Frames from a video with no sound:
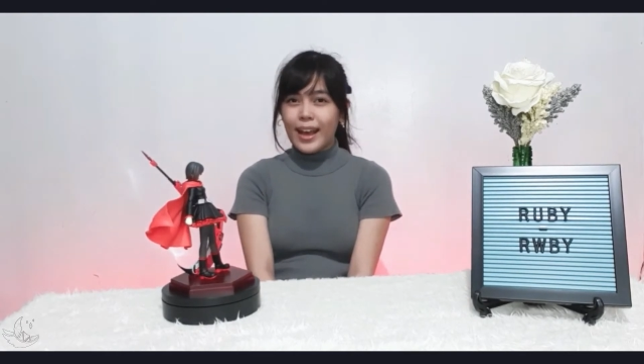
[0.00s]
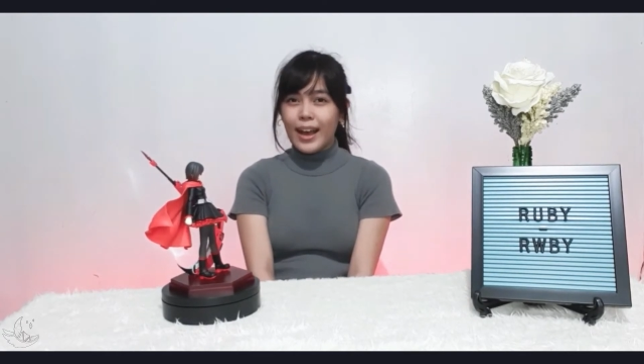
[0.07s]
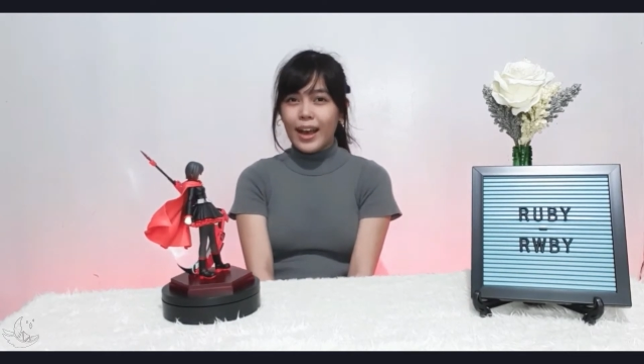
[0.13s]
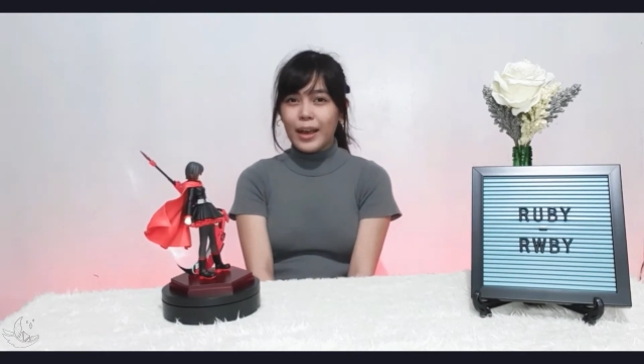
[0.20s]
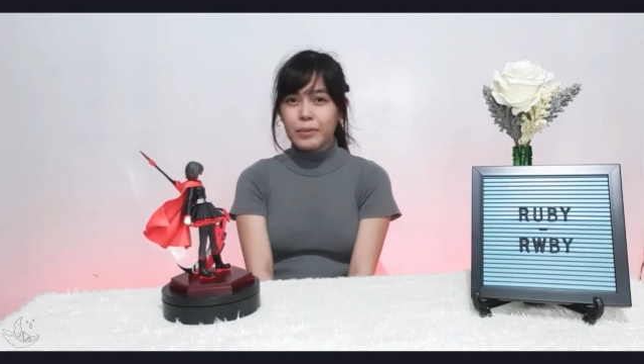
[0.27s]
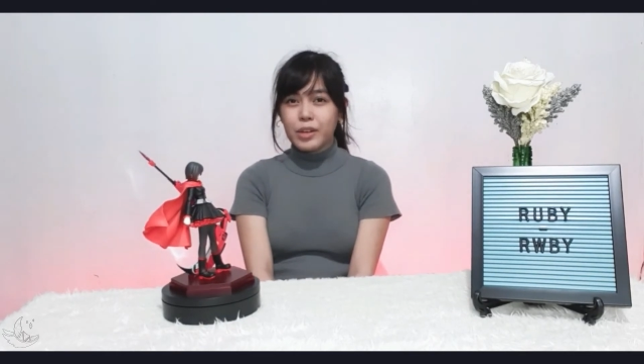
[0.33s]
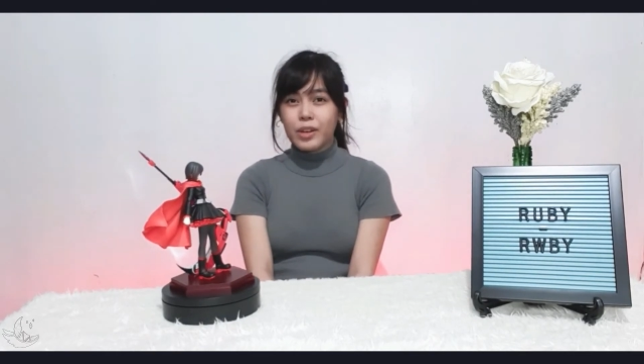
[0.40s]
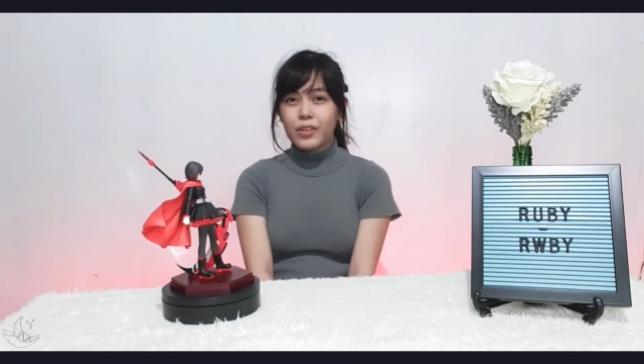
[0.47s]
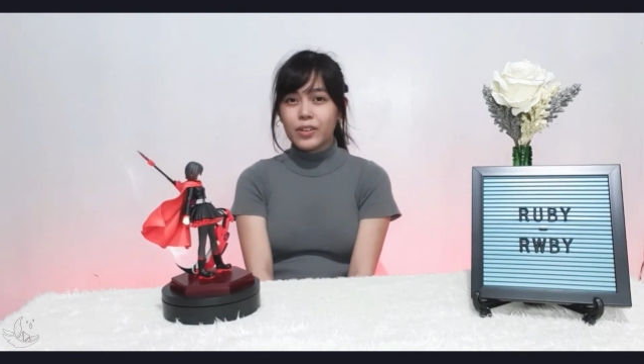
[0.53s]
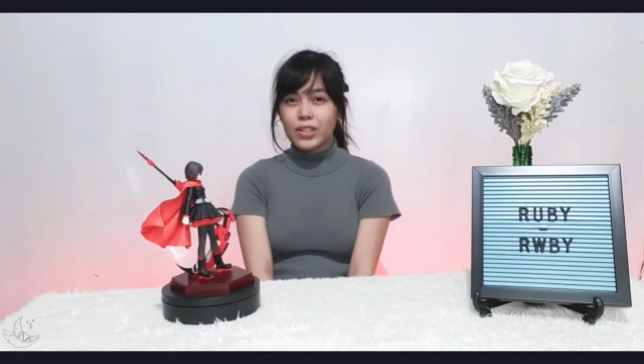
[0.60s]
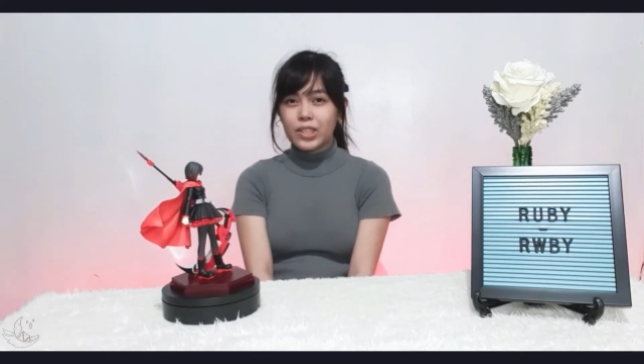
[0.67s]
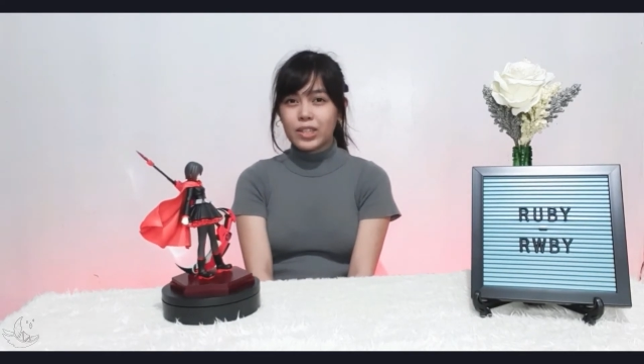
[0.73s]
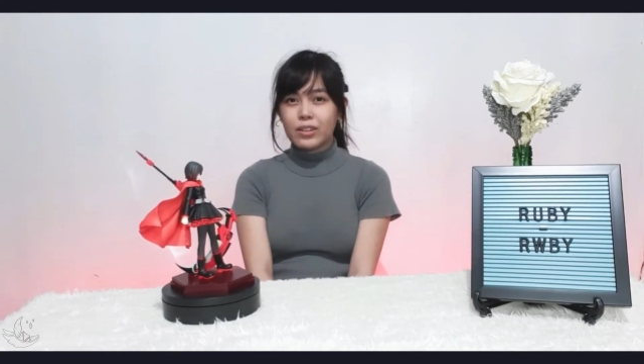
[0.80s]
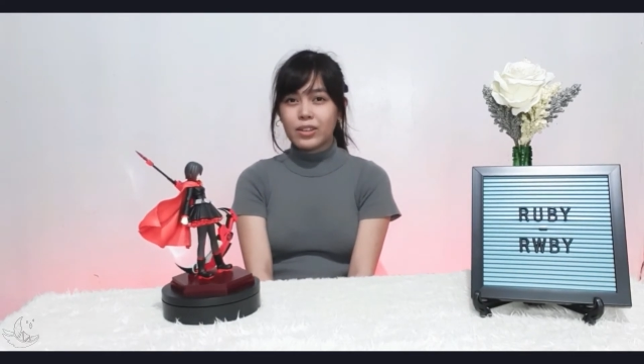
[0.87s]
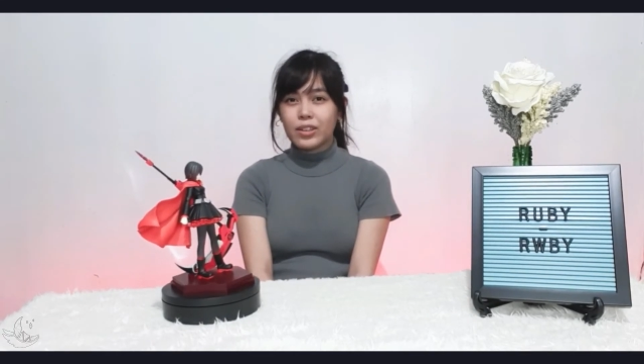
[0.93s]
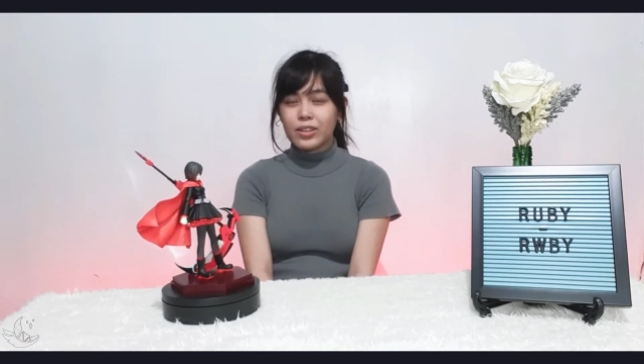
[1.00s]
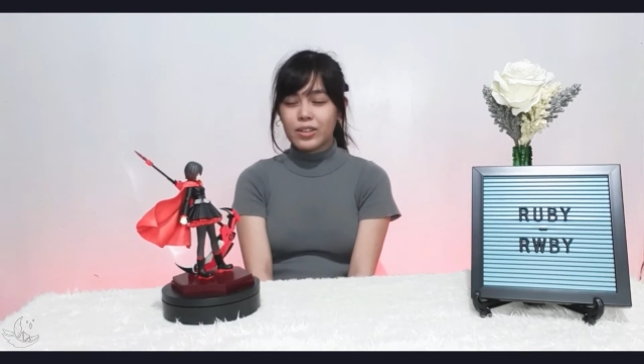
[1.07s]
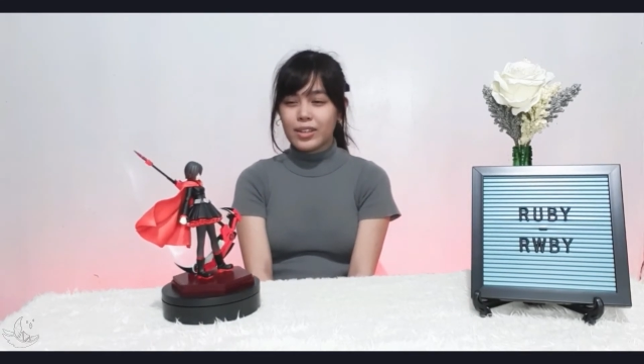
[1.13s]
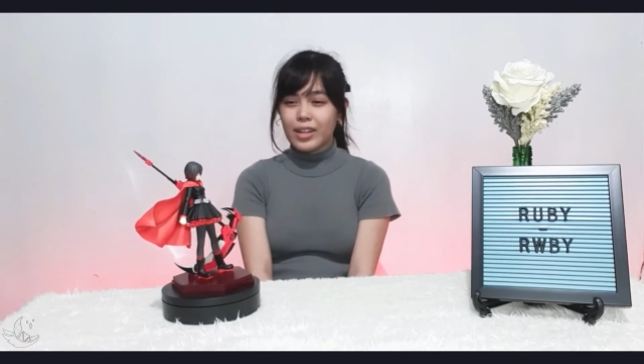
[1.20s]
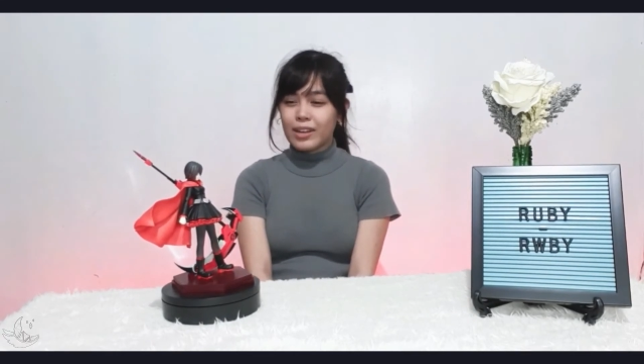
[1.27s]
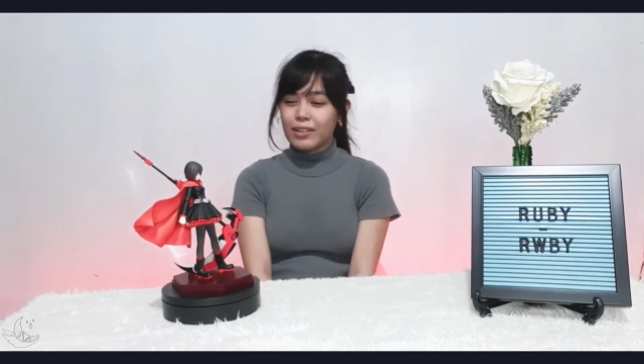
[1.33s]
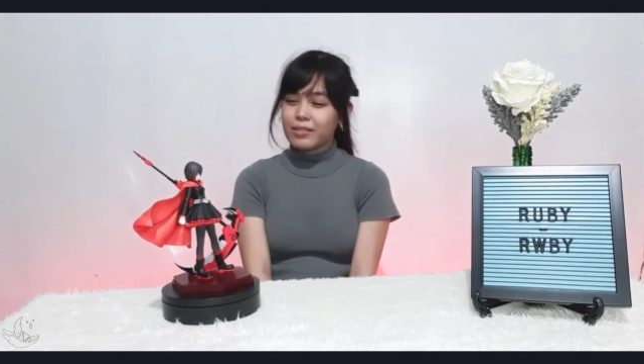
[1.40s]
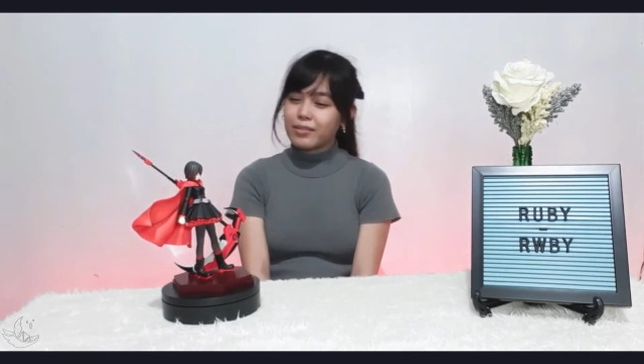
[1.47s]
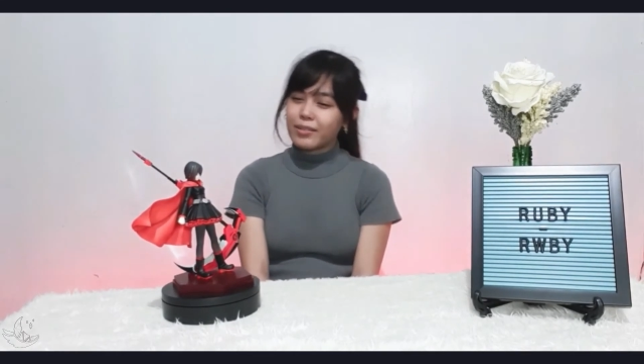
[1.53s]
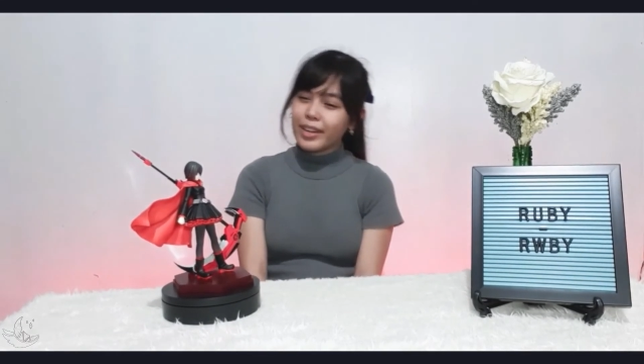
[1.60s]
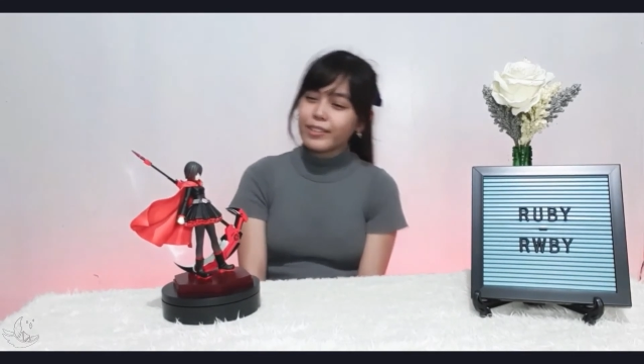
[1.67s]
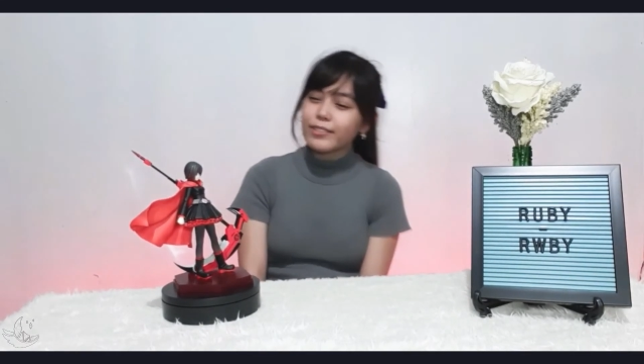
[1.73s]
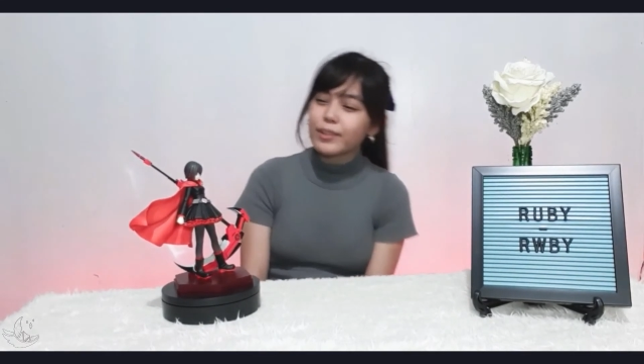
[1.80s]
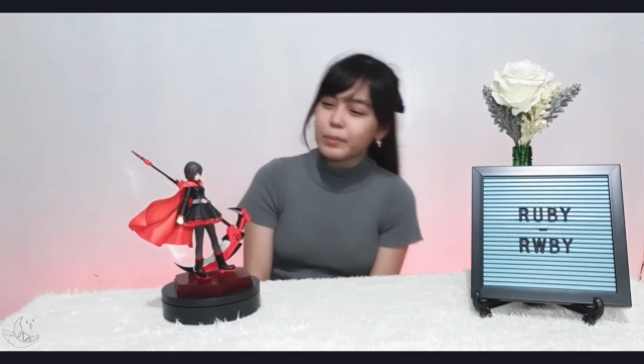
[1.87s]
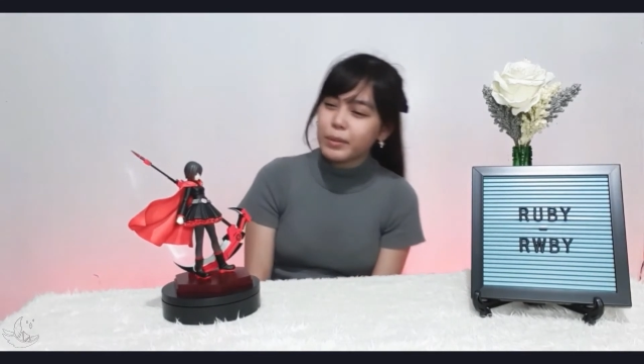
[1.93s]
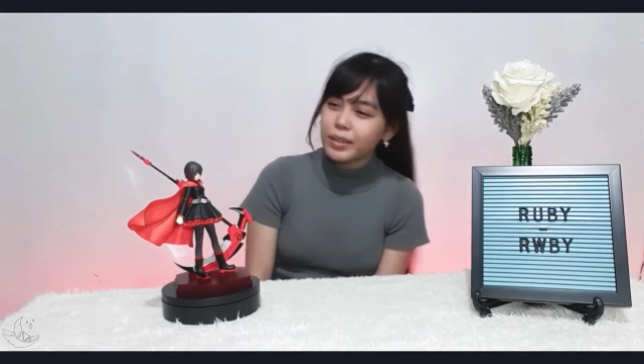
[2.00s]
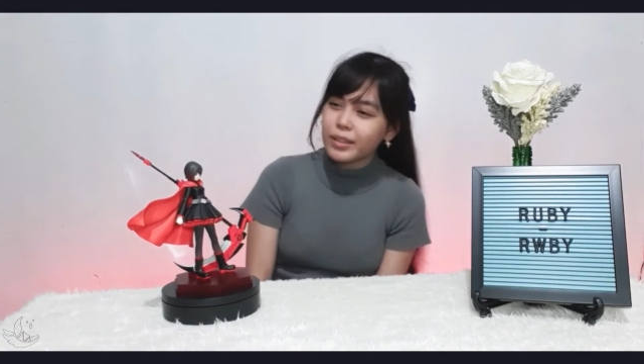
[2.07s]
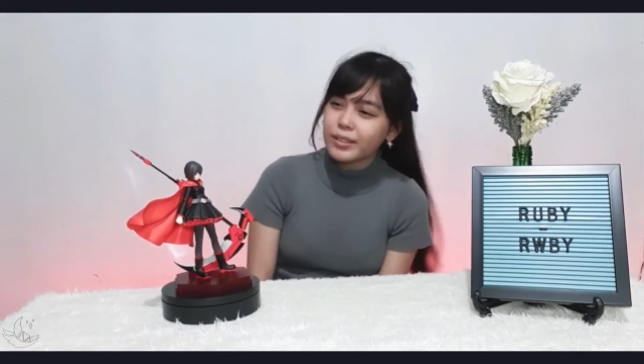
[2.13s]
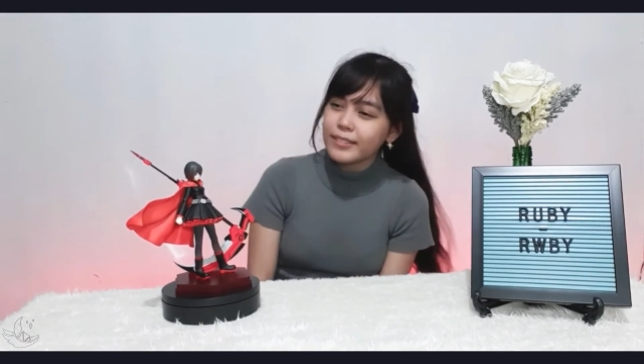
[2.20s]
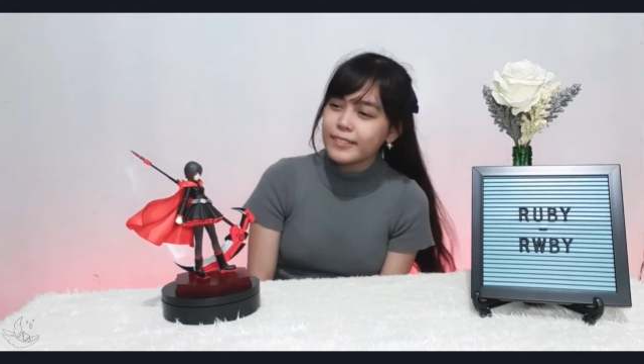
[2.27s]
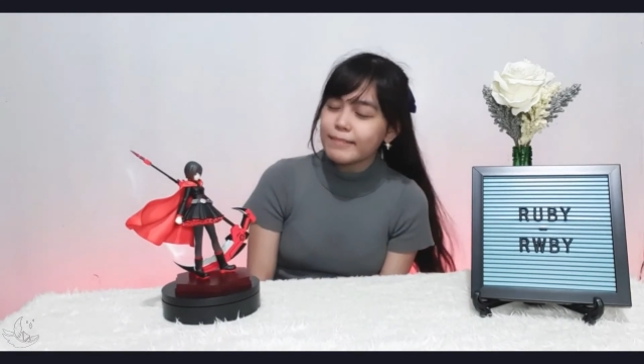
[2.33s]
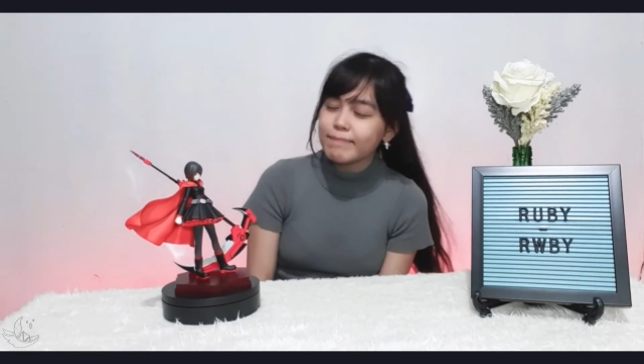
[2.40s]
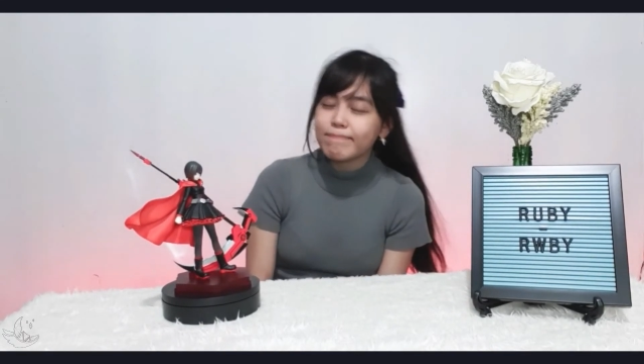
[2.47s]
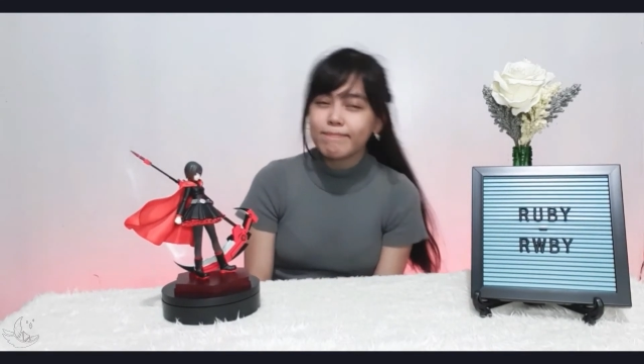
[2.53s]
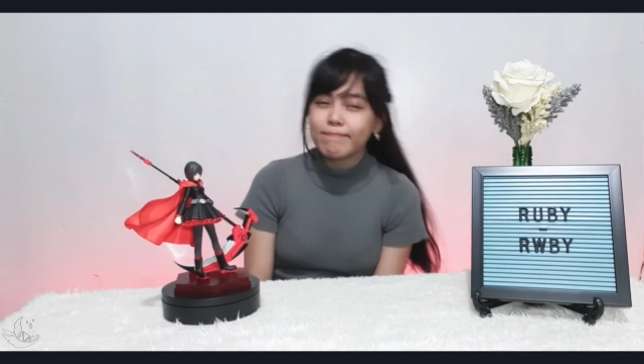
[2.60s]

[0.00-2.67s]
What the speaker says: I will show it to you now. Right, RWBY Rose?